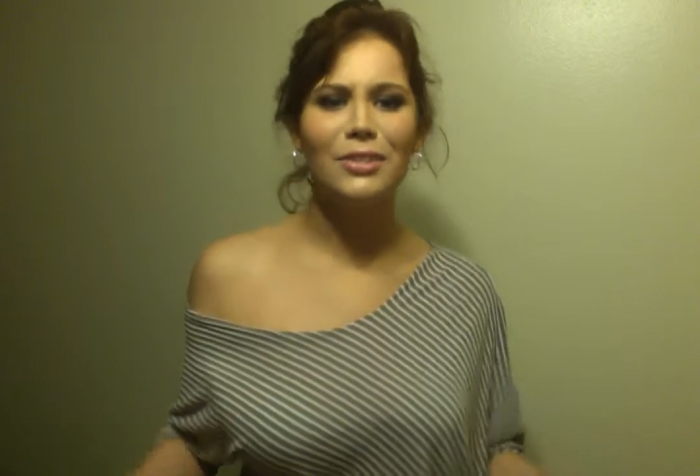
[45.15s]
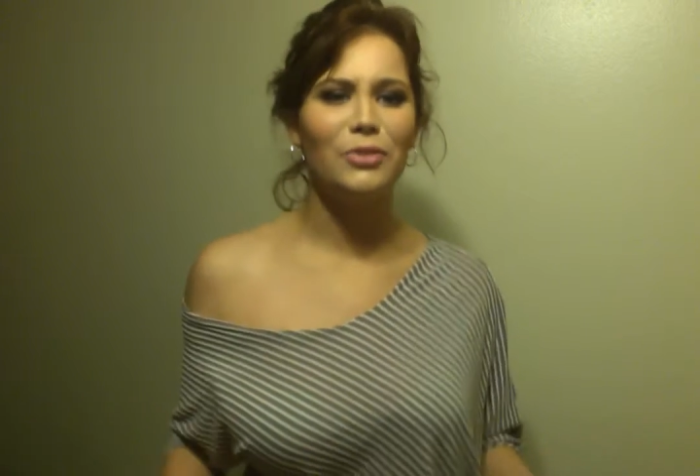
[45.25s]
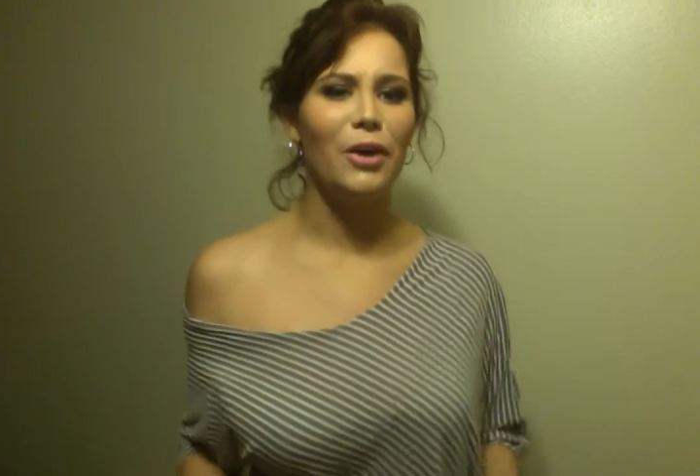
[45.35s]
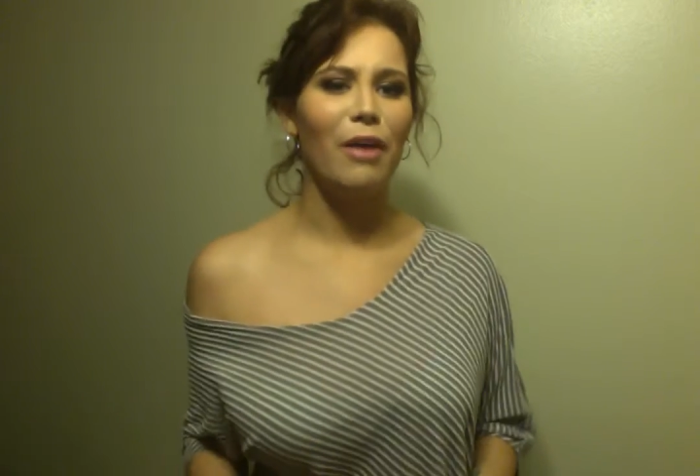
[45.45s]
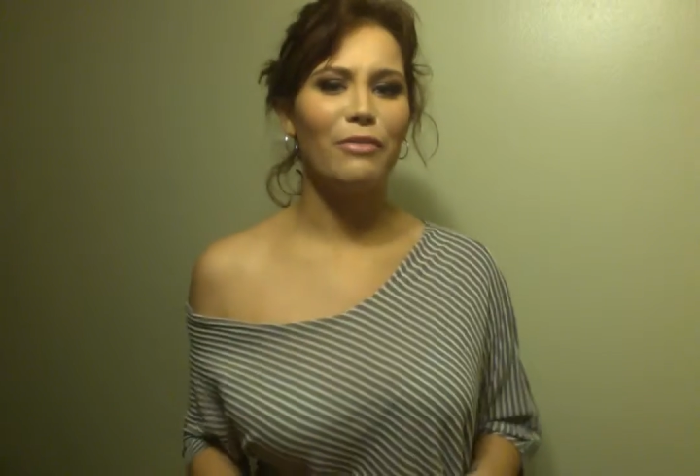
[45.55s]
You
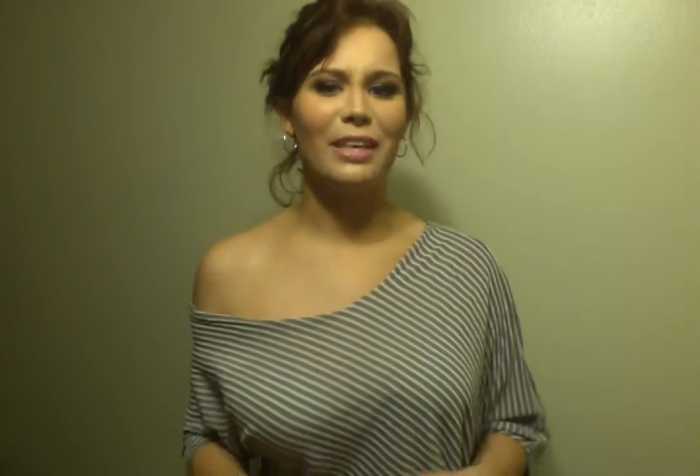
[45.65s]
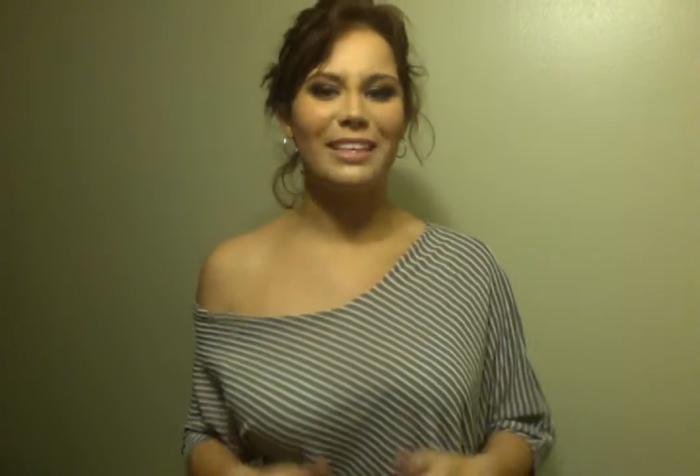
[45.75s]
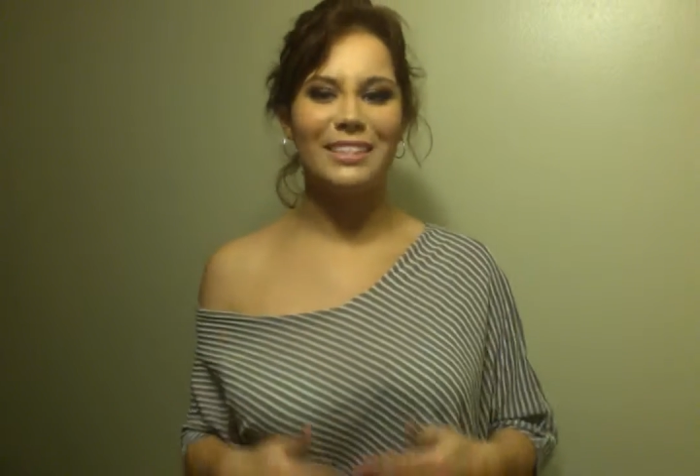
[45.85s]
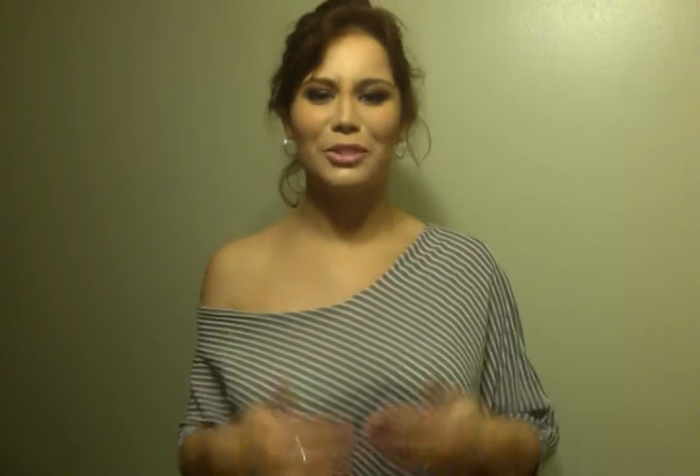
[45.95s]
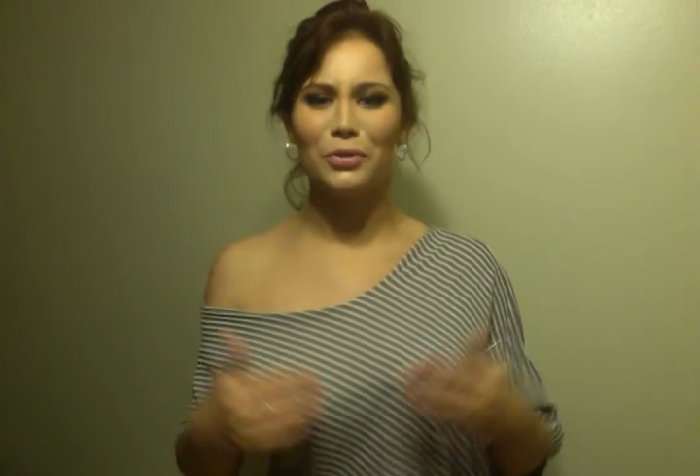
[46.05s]
know how fun it
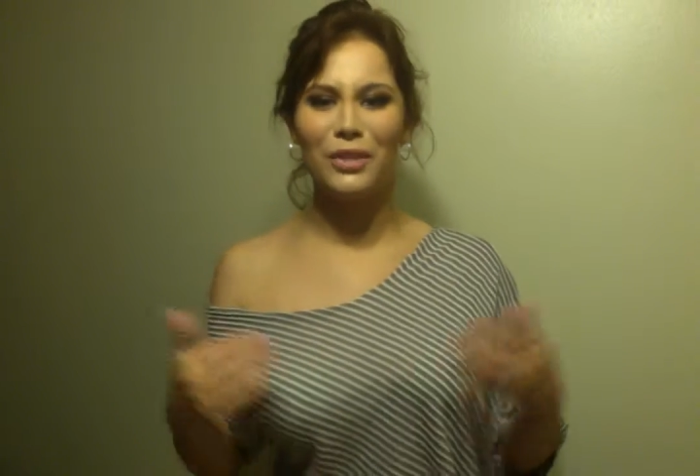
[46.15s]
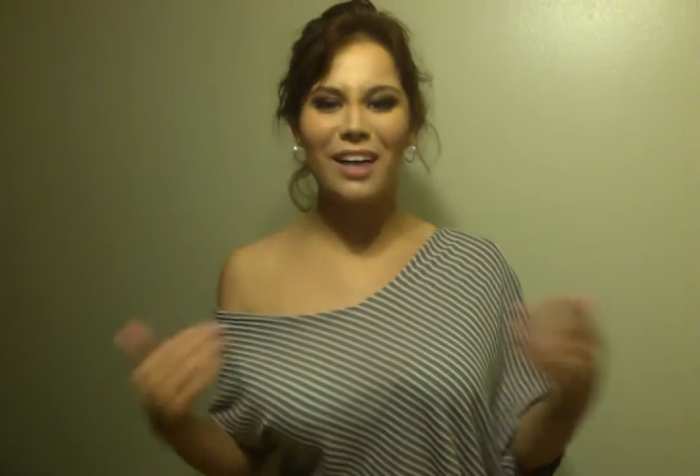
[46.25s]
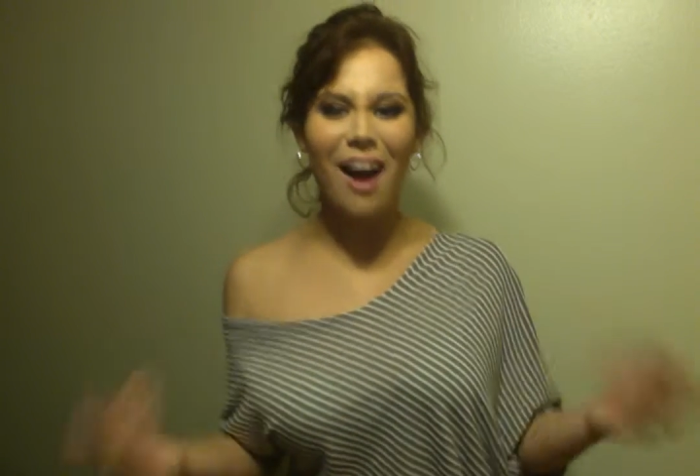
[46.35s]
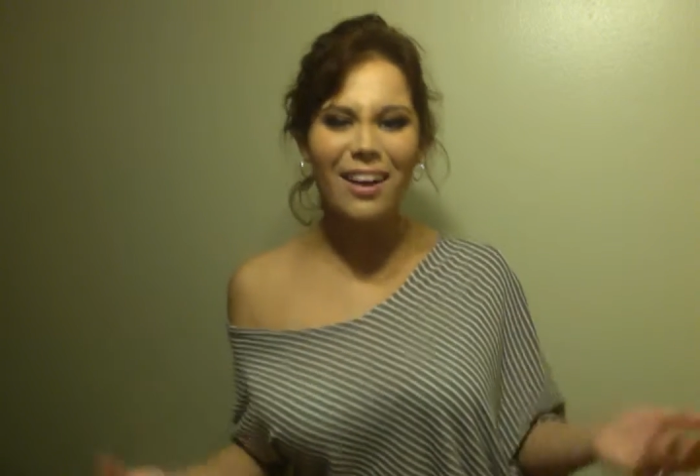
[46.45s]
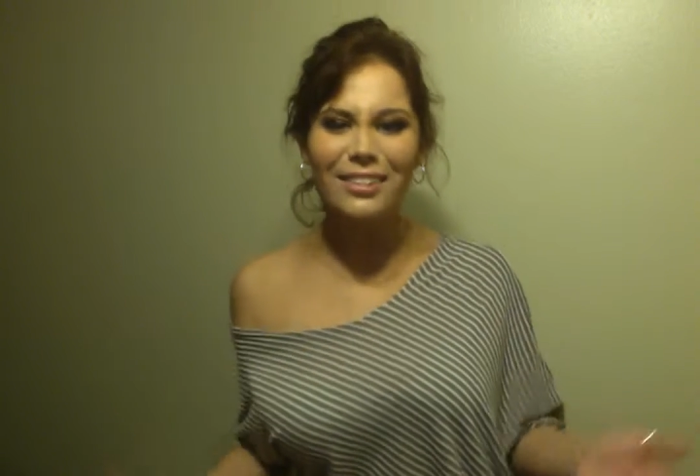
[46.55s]
is to do the
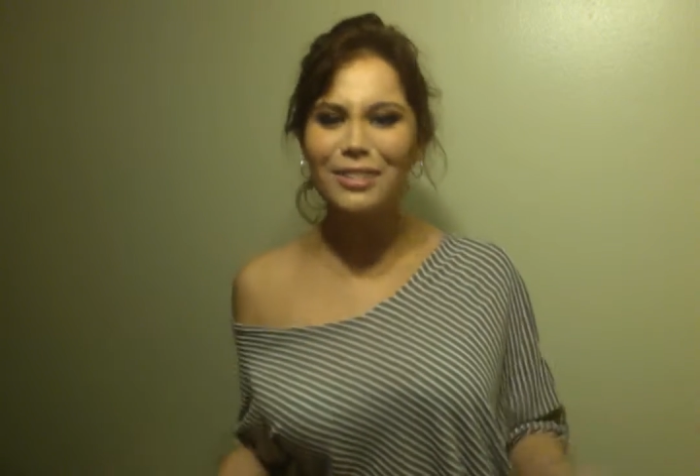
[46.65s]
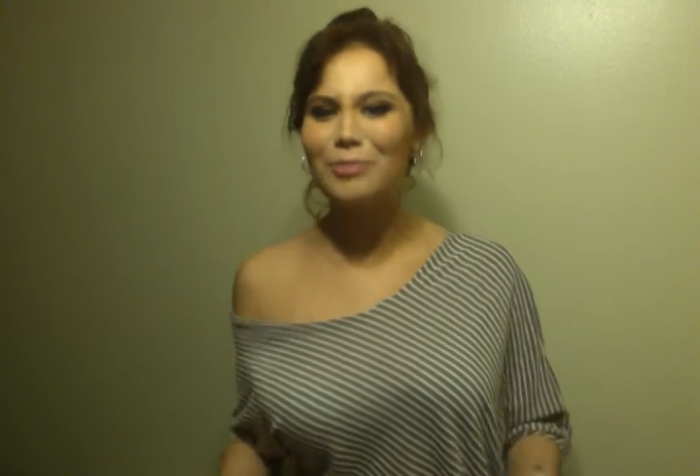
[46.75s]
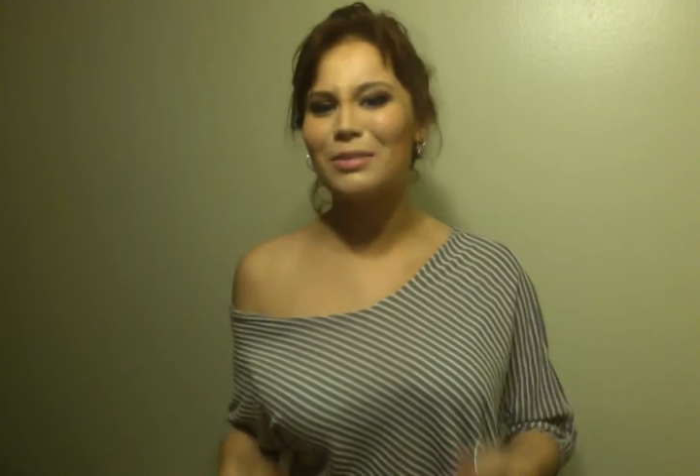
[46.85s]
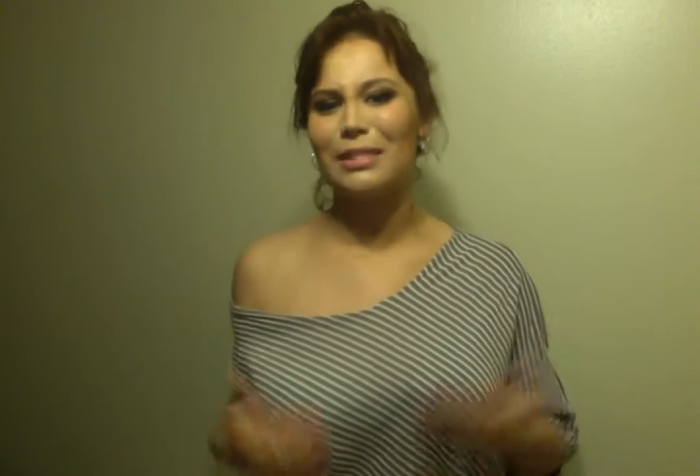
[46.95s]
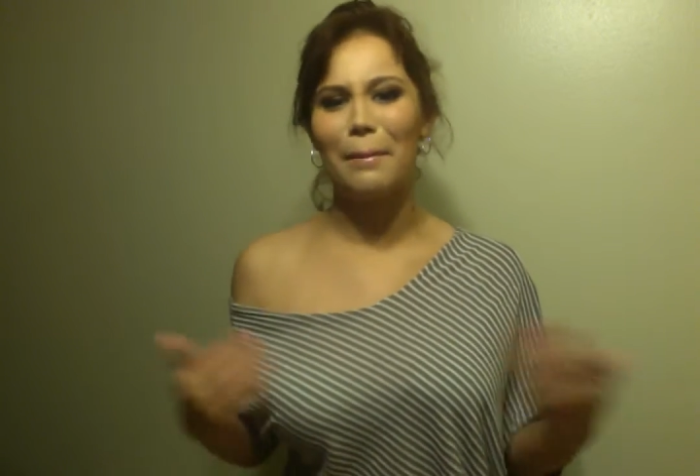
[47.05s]

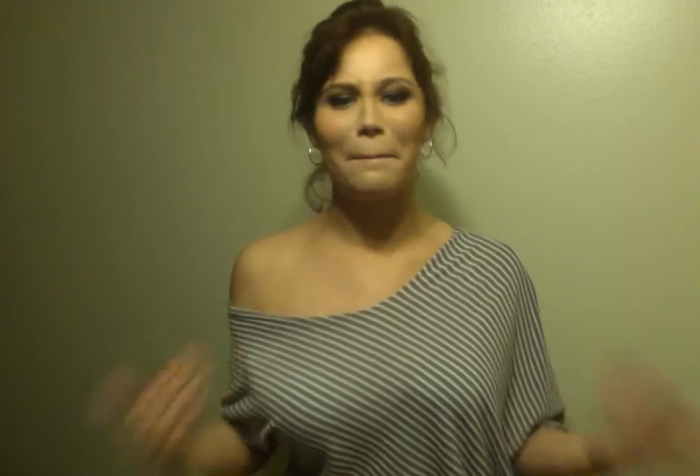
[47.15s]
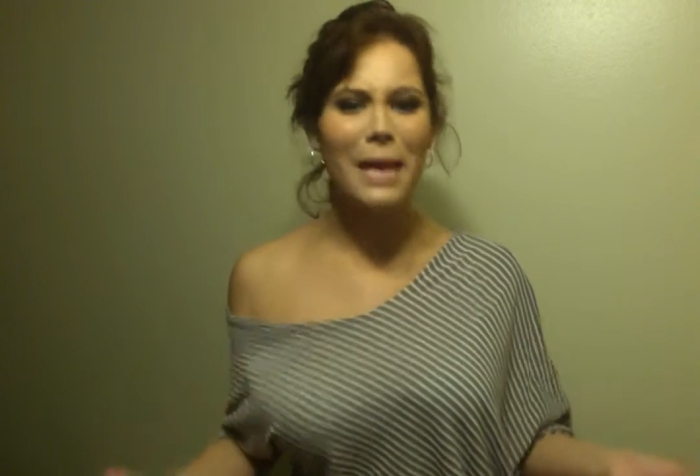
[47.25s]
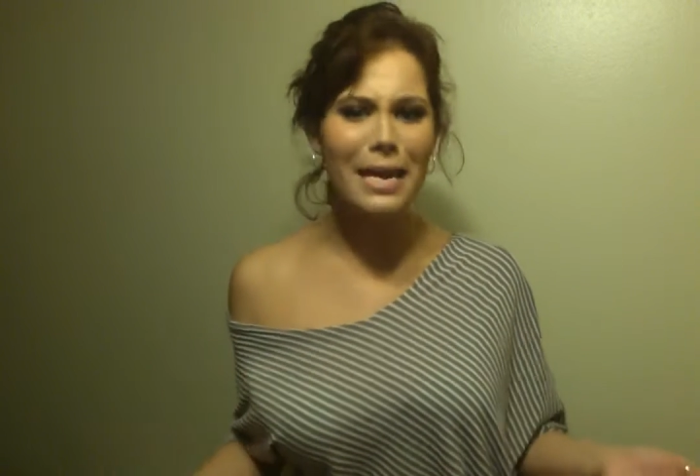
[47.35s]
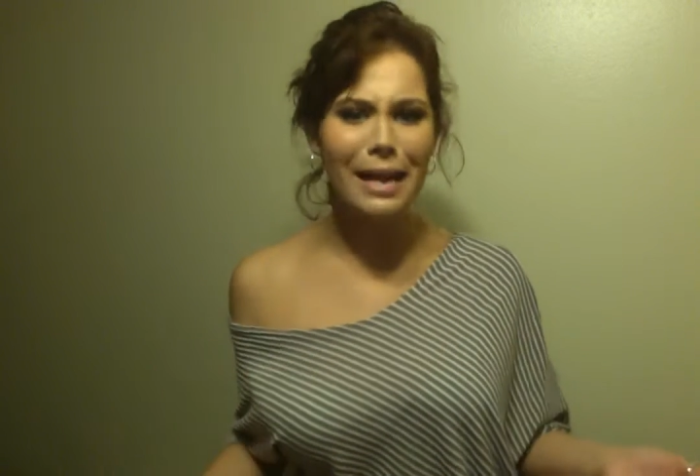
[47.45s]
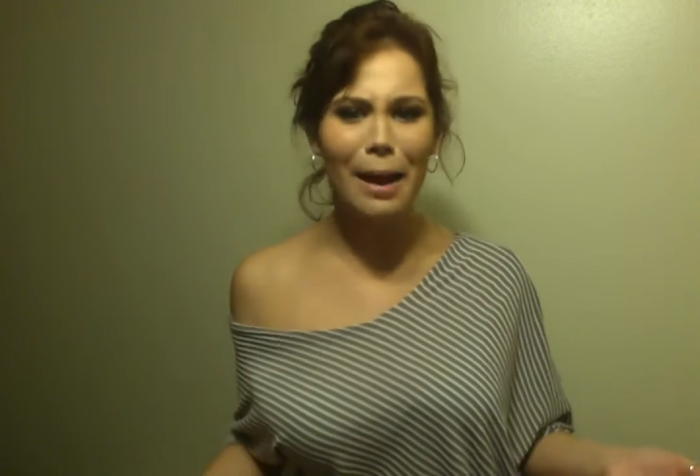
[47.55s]
costumes and the
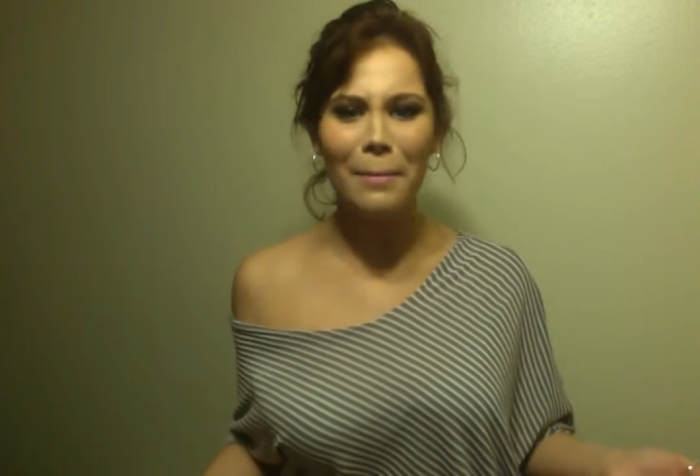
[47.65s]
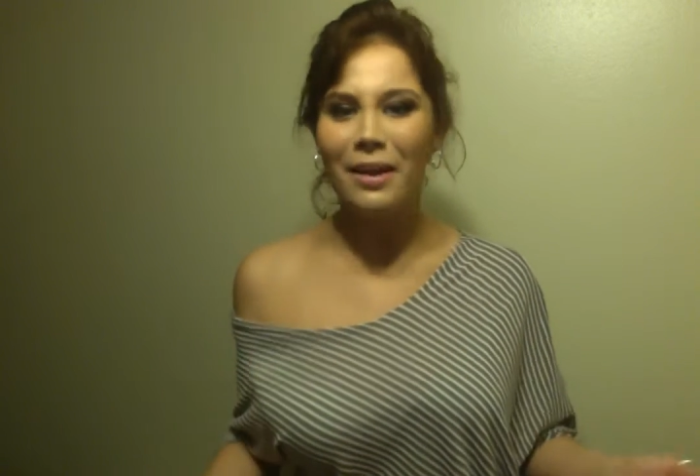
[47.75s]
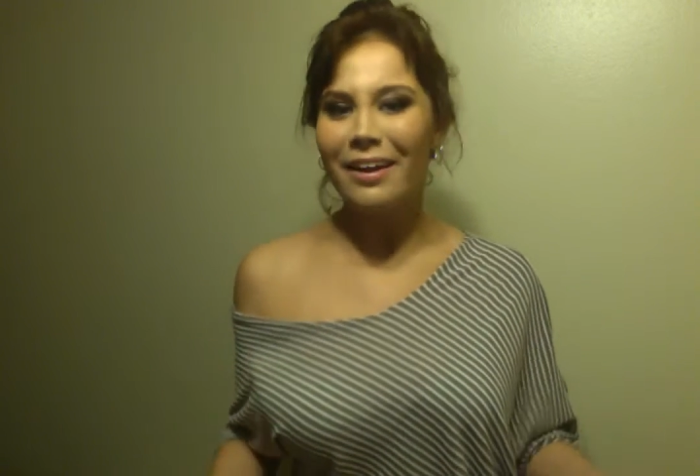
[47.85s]
makeup